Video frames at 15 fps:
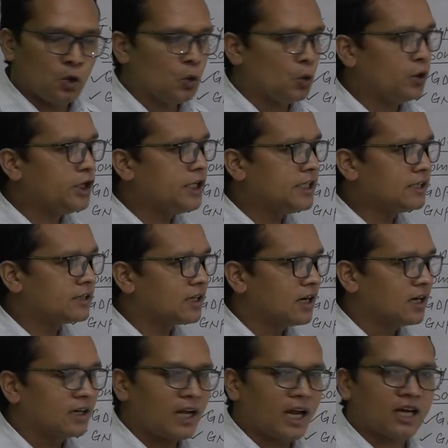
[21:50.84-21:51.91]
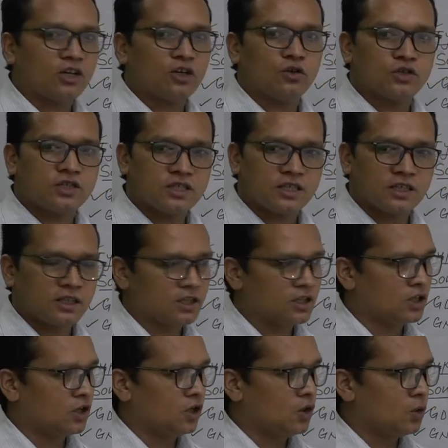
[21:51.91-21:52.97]
we need technology,
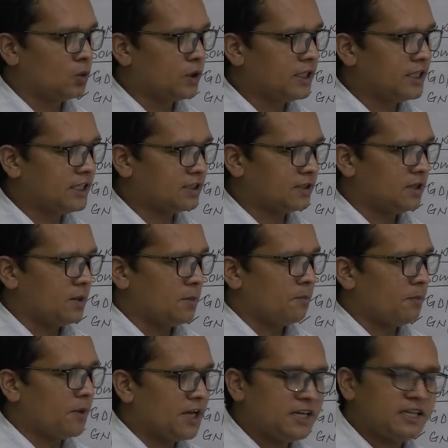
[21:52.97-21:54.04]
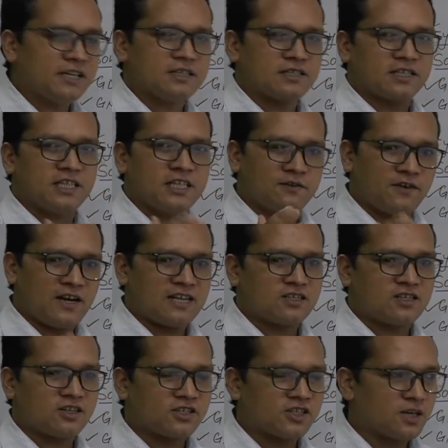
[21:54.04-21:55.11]
we need various
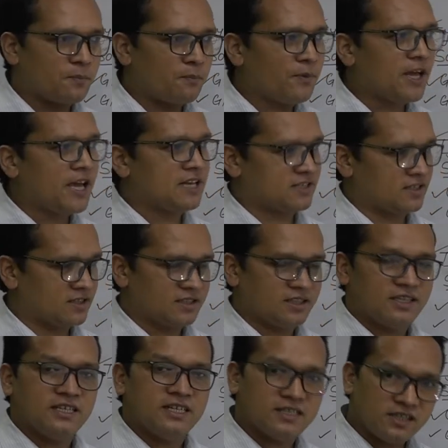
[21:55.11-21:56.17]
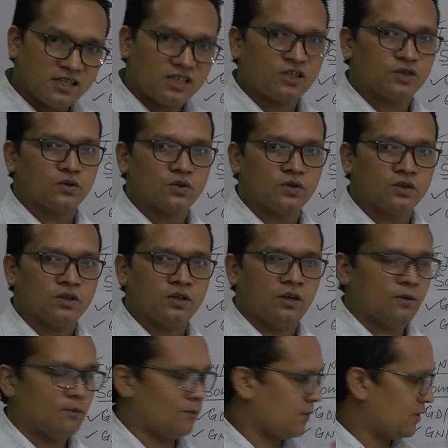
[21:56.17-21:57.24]
infrastructure base. Yes or no?
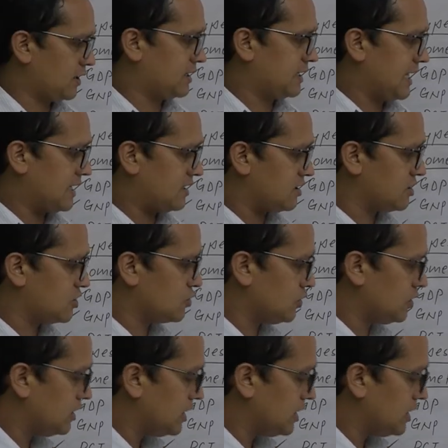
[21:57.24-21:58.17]
For that also